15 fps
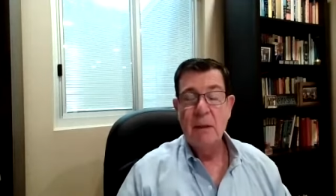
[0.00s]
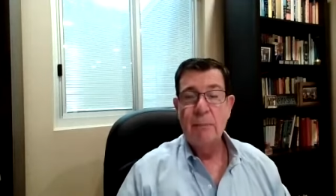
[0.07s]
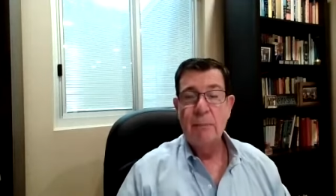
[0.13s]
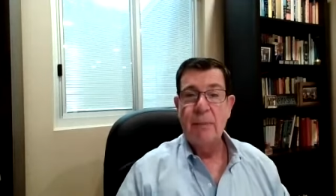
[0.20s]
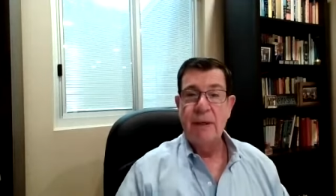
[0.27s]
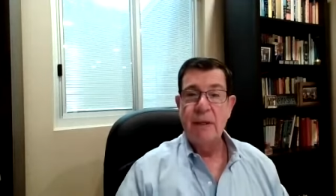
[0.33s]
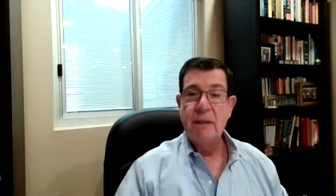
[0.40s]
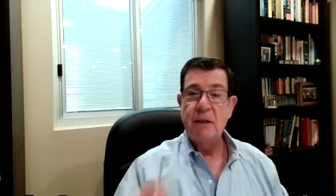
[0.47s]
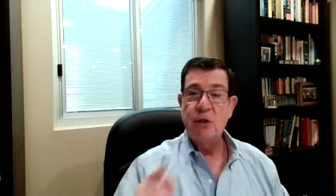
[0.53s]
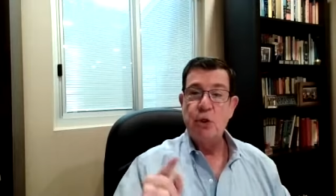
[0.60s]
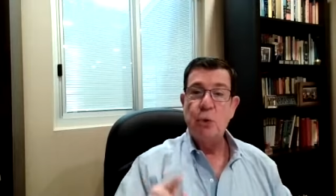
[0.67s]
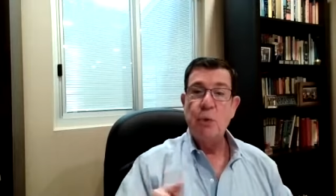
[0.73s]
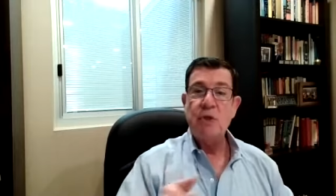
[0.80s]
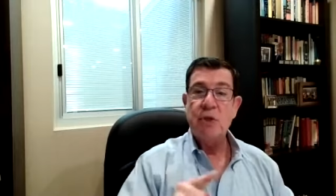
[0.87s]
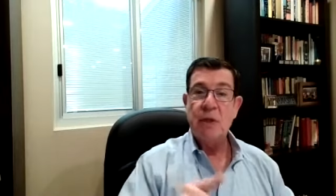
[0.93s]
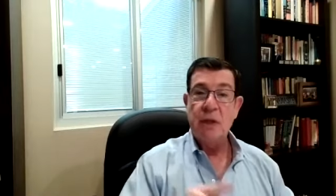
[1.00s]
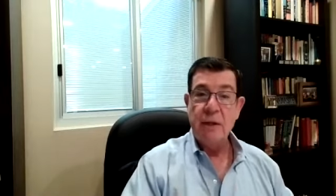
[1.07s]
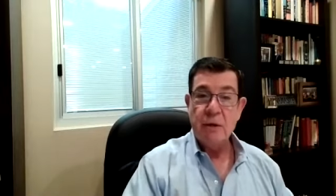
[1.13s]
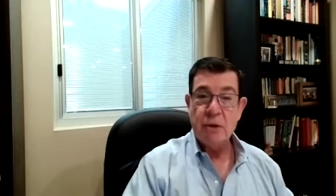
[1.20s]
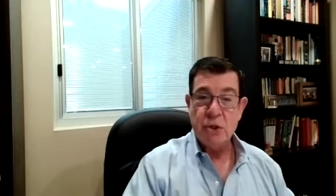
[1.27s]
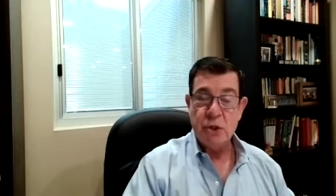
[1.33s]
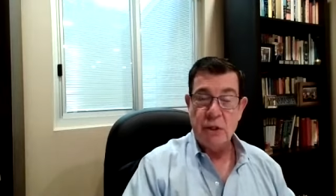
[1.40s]
But in the Jewish
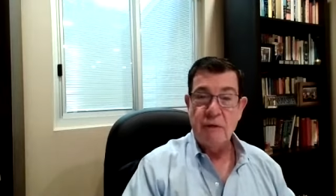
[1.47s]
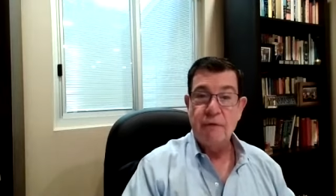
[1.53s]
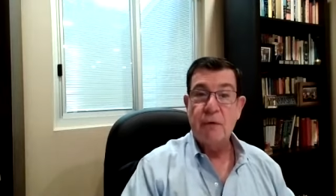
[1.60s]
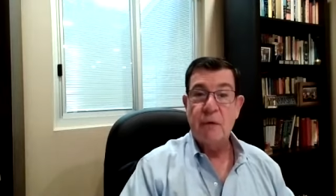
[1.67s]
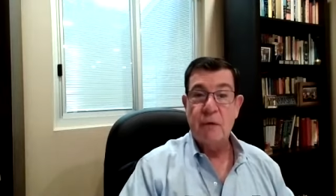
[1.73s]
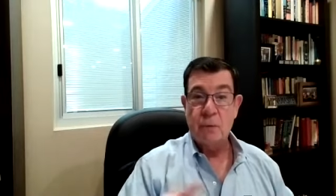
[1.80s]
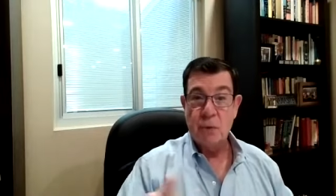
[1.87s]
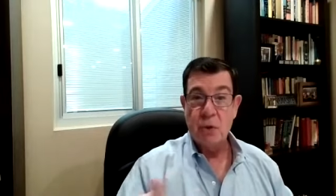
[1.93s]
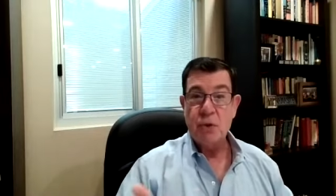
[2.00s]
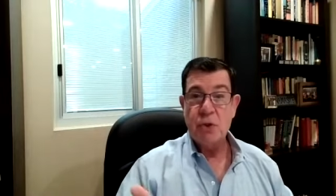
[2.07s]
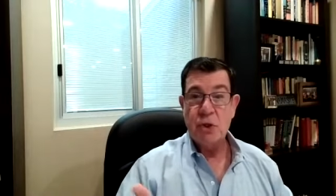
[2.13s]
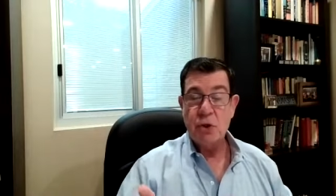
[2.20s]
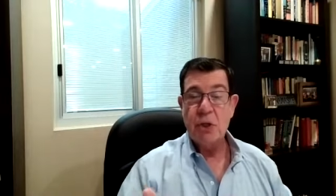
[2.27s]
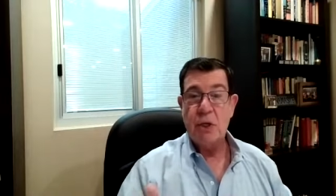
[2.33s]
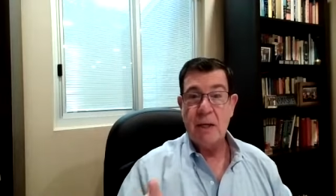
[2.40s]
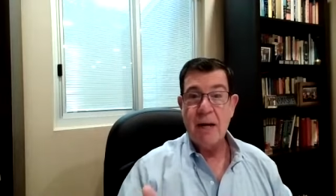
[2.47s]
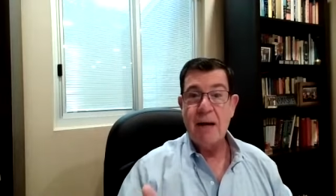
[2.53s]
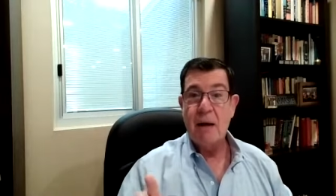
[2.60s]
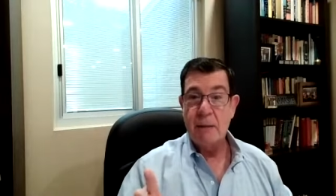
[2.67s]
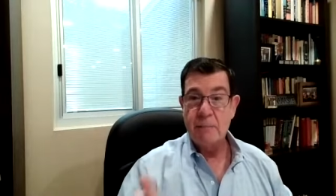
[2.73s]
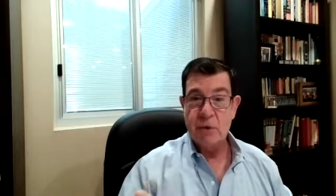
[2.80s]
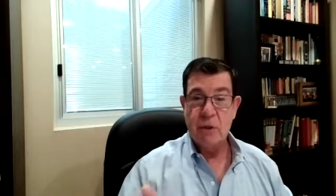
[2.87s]
liturgy, for the Rosh
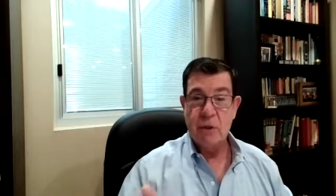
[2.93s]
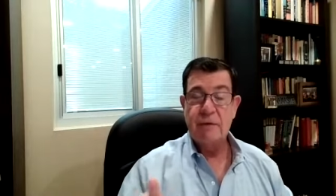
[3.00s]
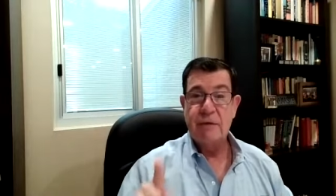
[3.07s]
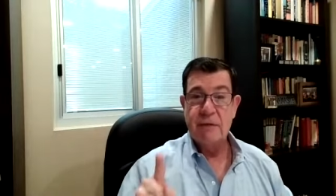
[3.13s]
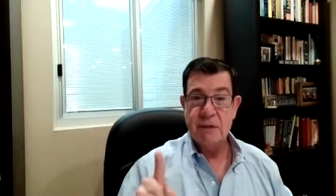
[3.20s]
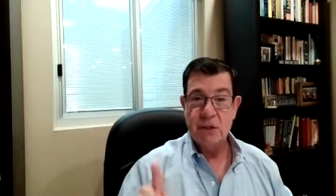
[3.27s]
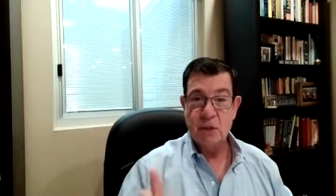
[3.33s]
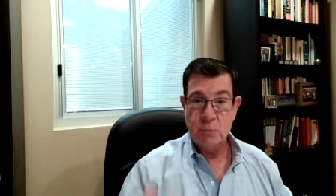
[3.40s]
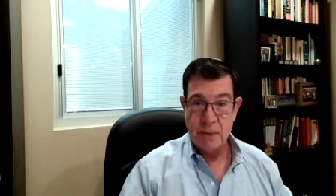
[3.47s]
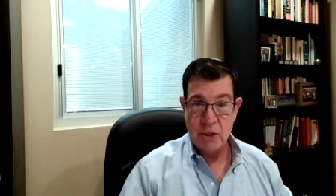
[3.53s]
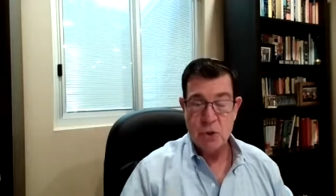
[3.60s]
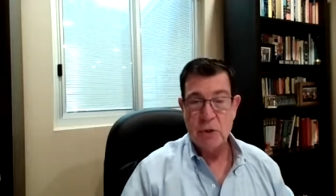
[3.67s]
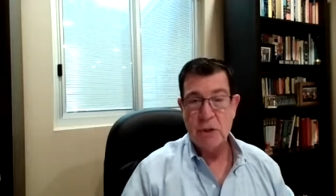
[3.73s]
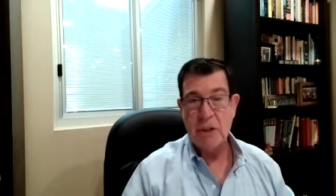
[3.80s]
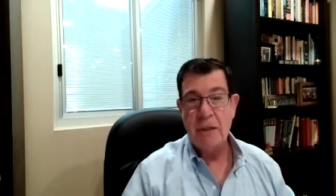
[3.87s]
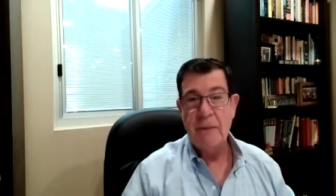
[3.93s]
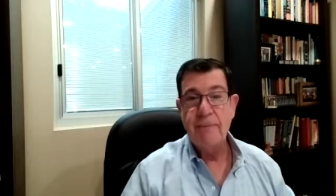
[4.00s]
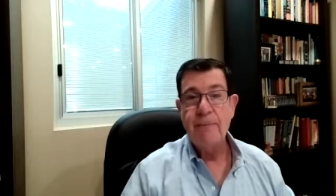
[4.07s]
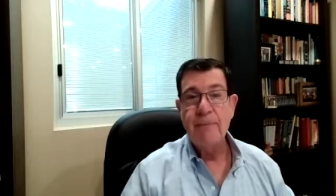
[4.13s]
Hashanah observance especially,